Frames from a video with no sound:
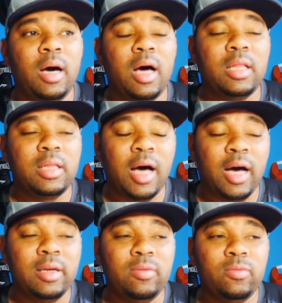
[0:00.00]
a
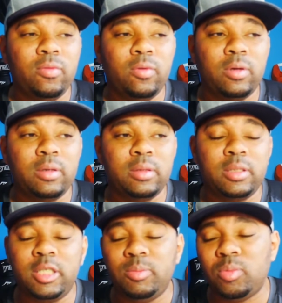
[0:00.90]
lot for the
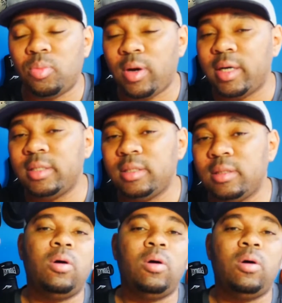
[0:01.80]
cheaper price.